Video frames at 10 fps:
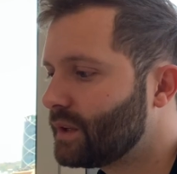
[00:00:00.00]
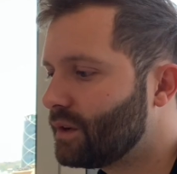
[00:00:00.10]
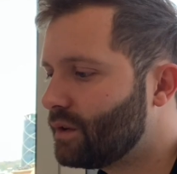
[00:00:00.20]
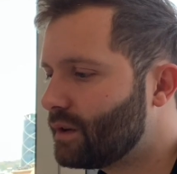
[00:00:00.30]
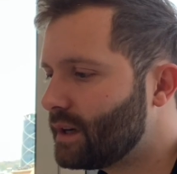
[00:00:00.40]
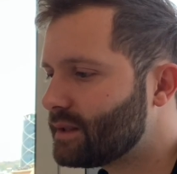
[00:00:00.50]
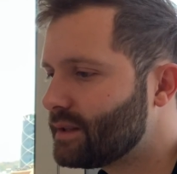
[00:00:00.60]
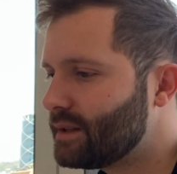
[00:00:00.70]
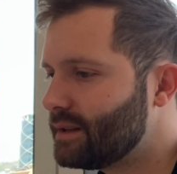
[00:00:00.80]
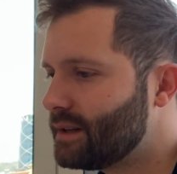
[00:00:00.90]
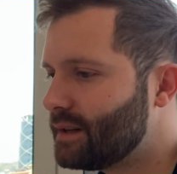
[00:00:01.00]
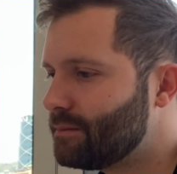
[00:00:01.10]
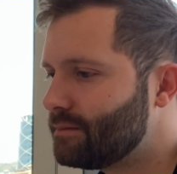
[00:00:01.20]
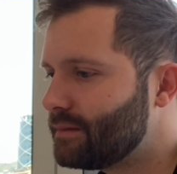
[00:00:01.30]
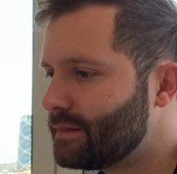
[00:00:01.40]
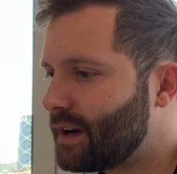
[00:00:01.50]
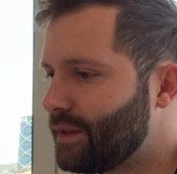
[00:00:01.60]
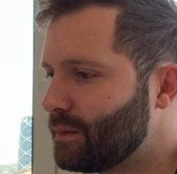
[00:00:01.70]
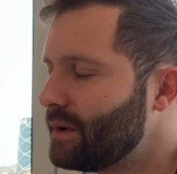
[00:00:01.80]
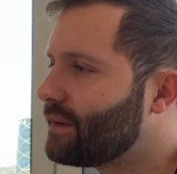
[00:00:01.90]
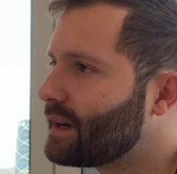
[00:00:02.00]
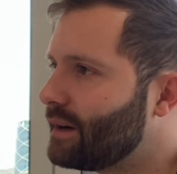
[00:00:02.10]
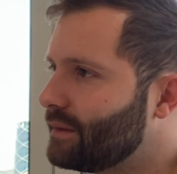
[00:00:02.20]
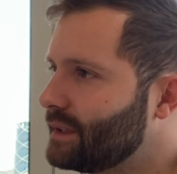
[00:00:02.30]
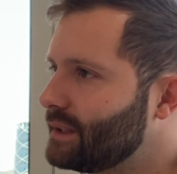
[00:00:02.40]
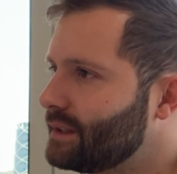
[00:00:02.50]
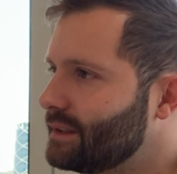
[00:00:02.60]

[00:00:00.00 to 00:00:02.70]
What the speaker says: All right, and I think we've covered